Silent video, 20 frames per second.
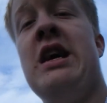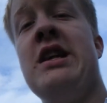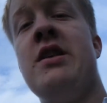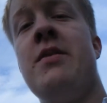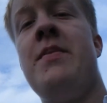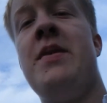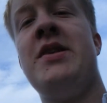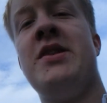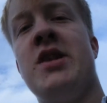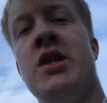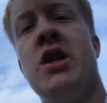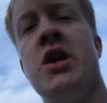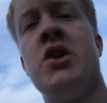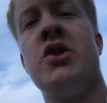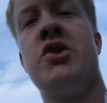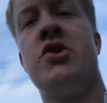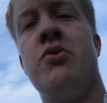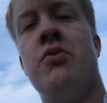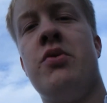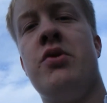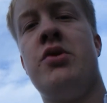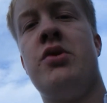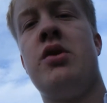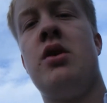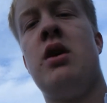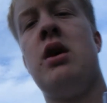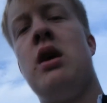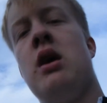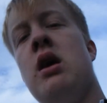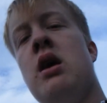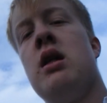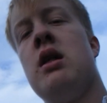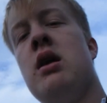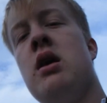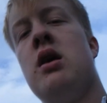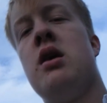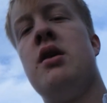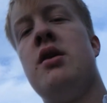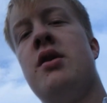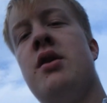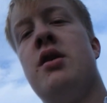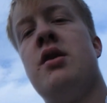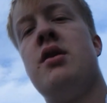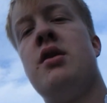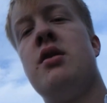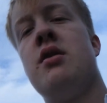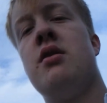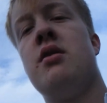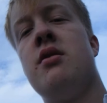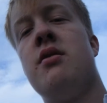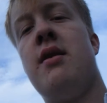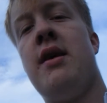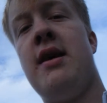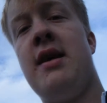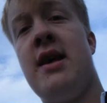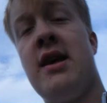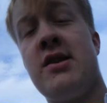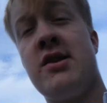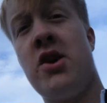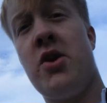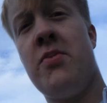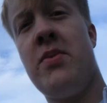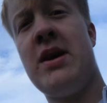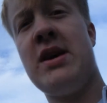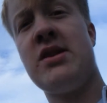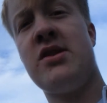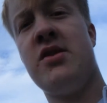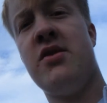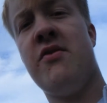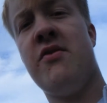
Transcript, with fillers: as it means a lot to us. Right, let's go back